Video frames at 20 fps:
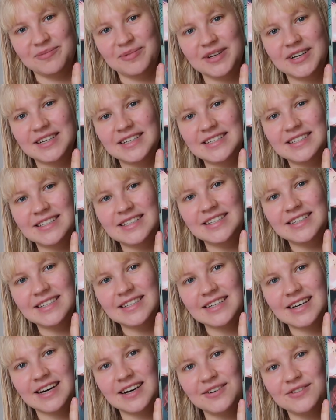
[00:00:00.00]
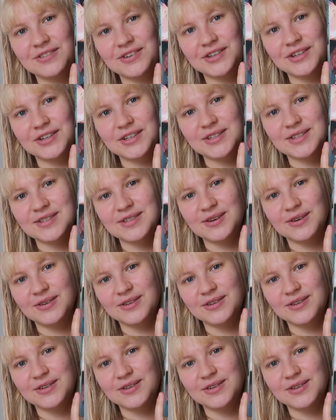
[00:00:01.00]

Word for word: Because this cover is